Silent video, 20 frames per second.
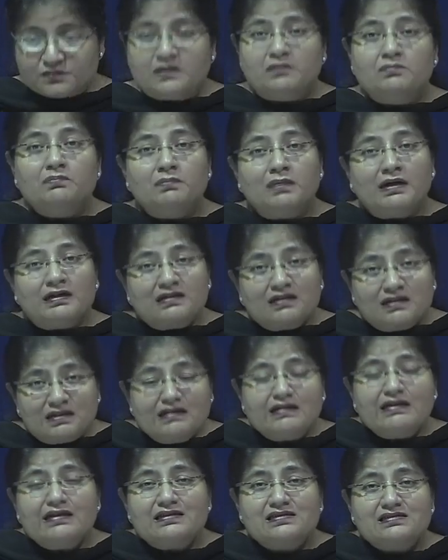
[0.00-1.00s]
but
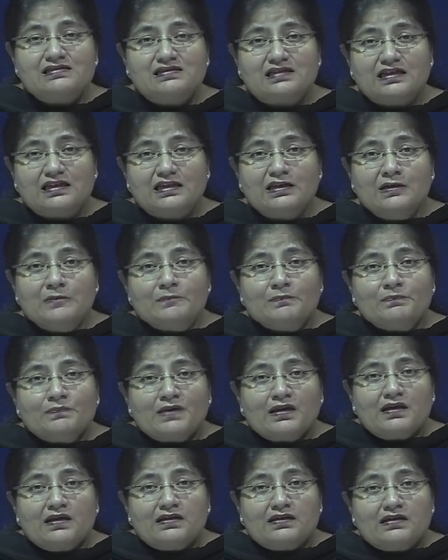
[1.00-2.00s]
critics say
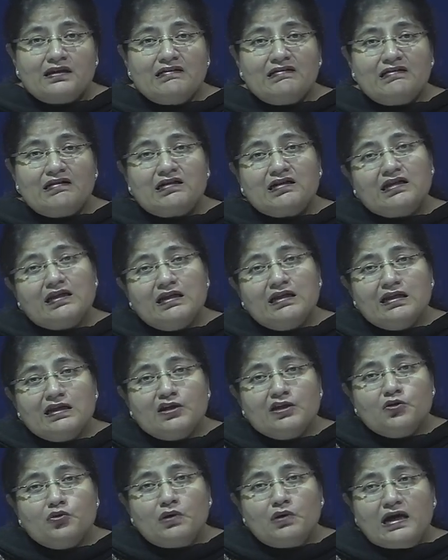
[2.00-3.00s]
that till
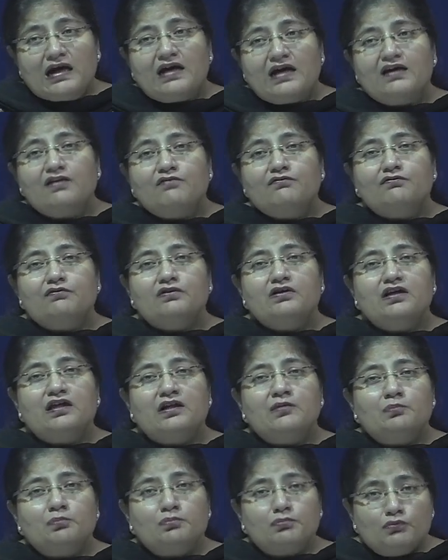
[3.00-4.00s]
you have
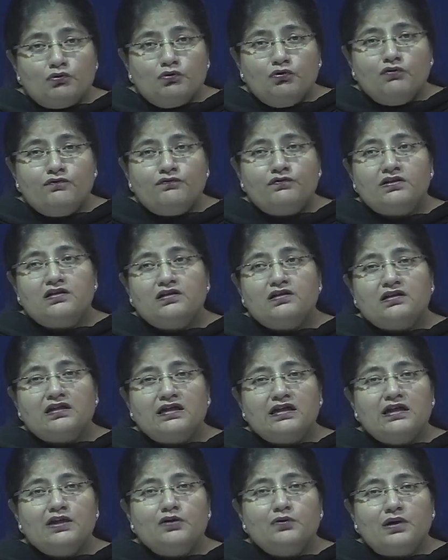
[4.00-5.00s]
improved, till
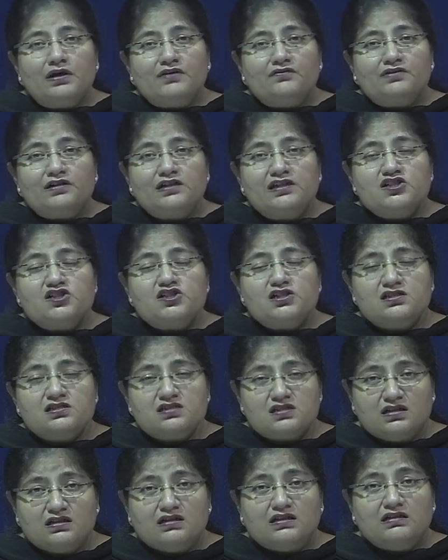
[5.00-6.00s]
you have reached a
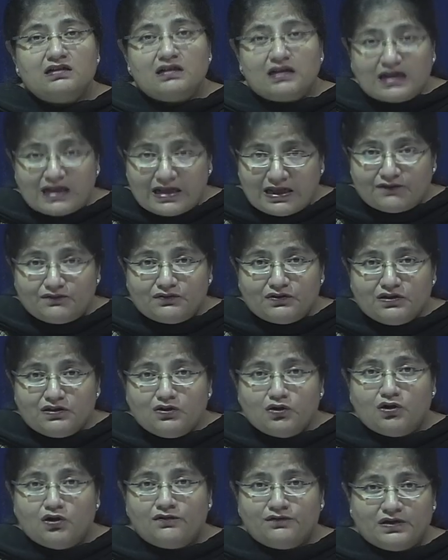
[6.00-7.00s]
certain level
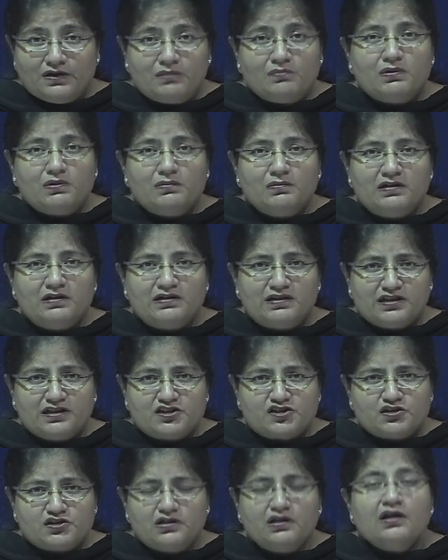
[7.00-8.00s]
of
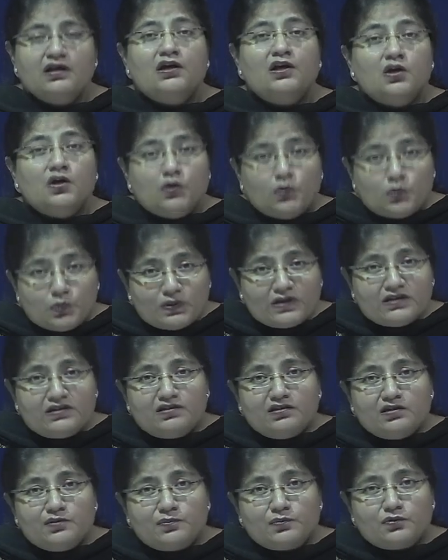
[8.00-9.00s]
implementation with
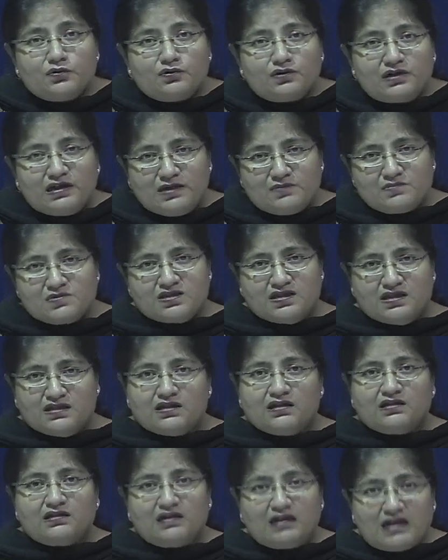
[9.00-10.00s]
the programs that
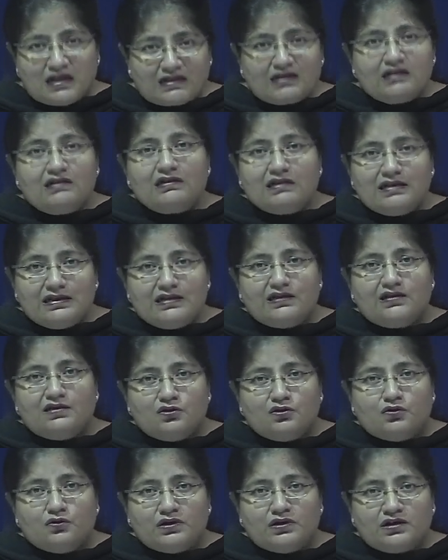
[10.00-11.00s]
are currently
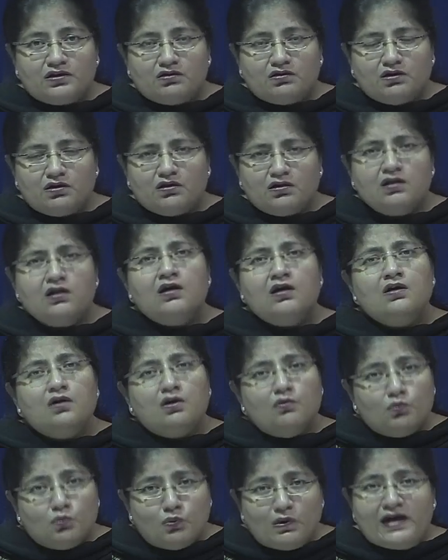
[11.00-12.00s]
going on,
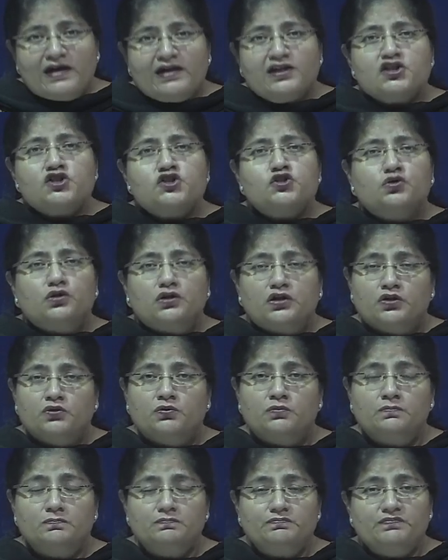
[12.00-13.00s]
why should you
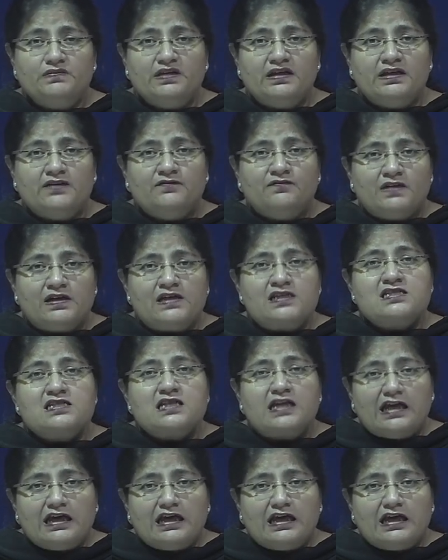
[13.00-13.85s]
invest